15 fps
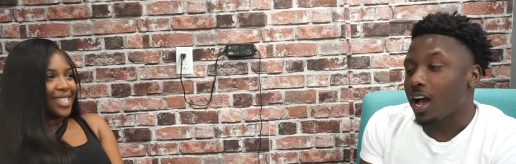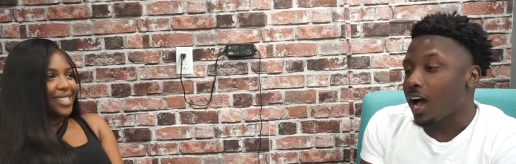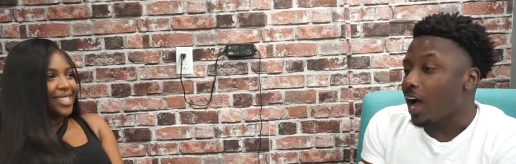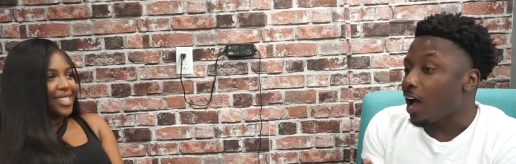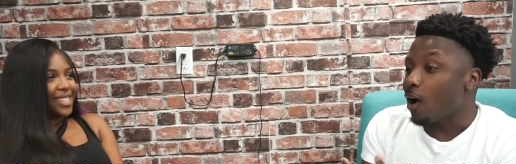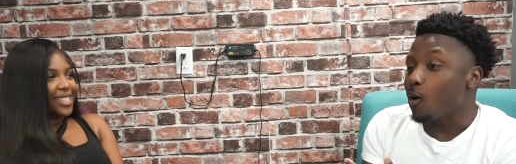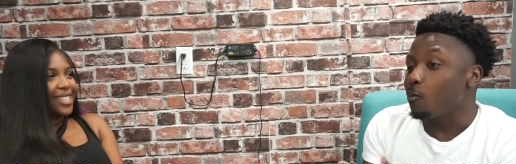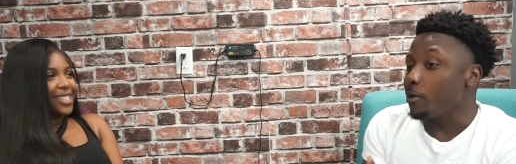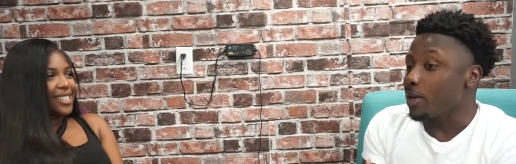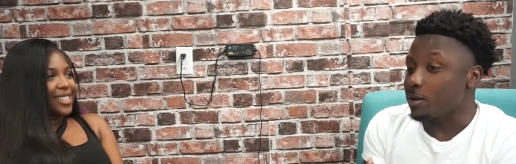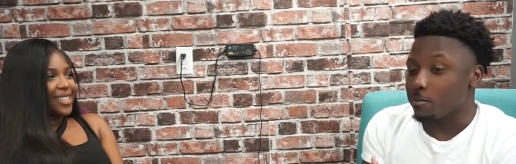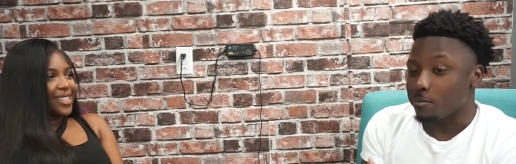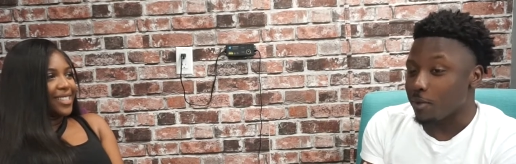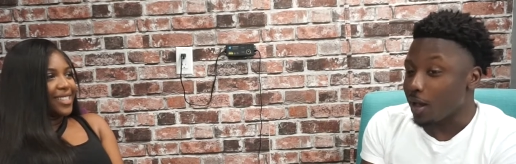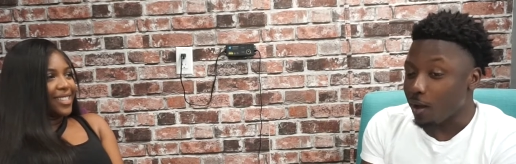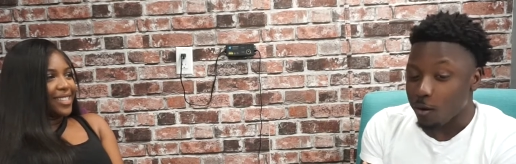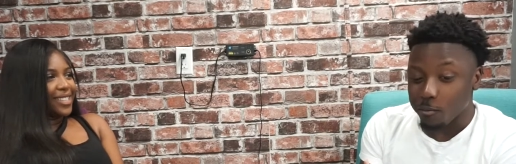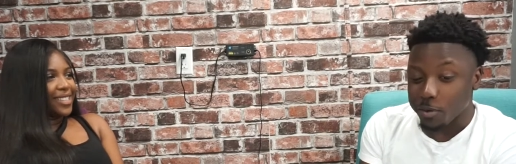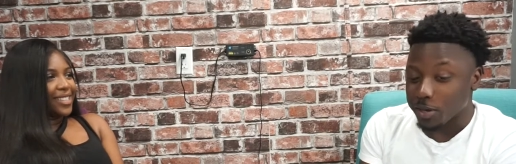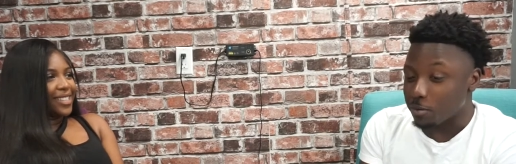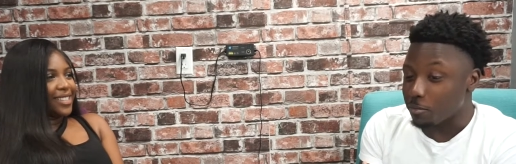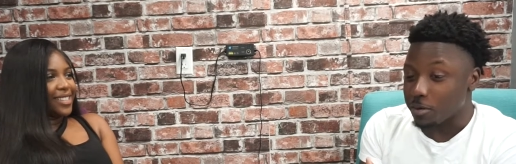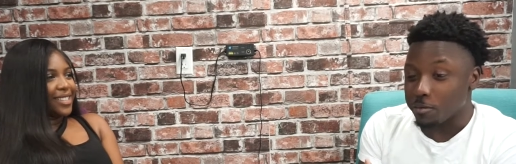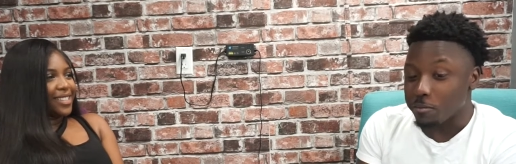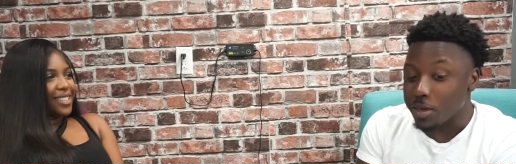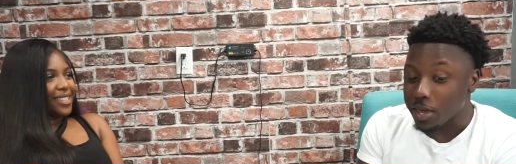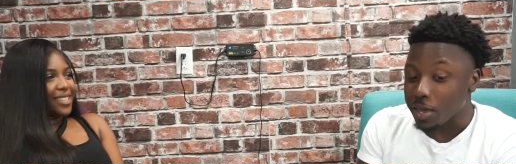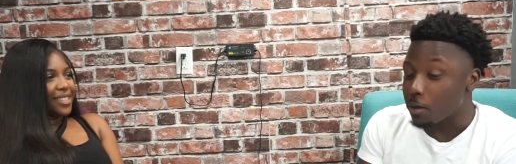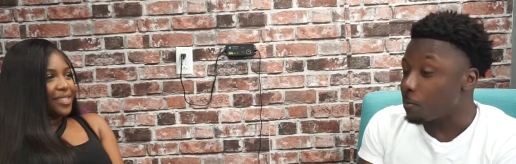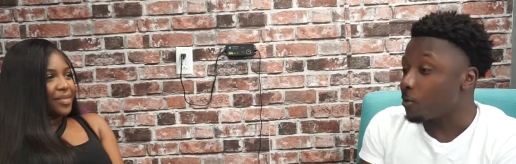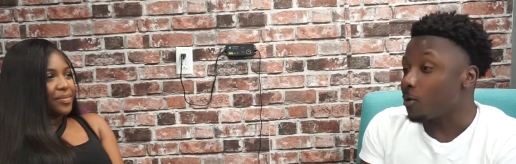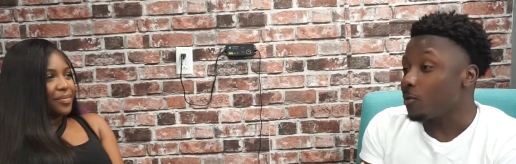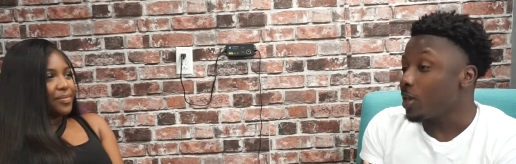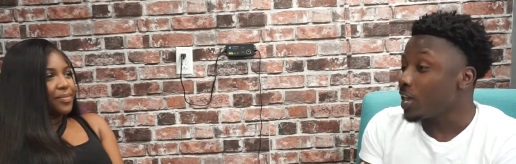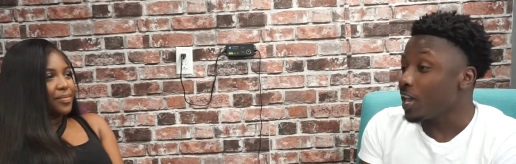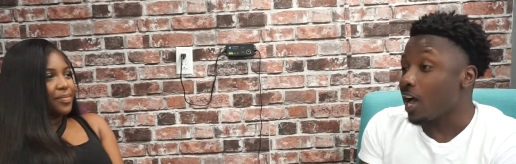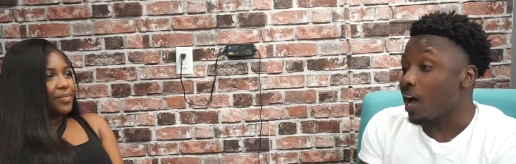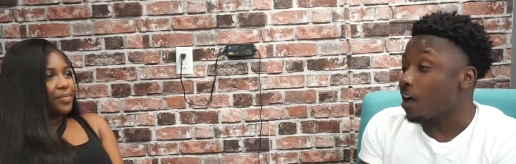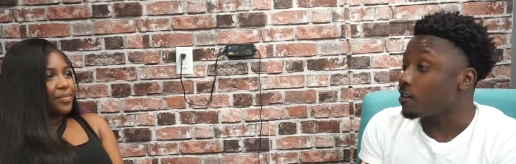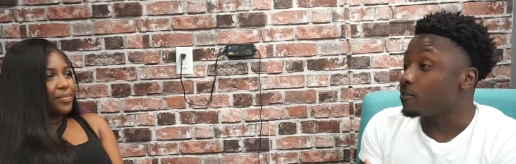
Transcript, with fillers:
Speaker 1: I don't mean to, I don't mean to be mean, but we got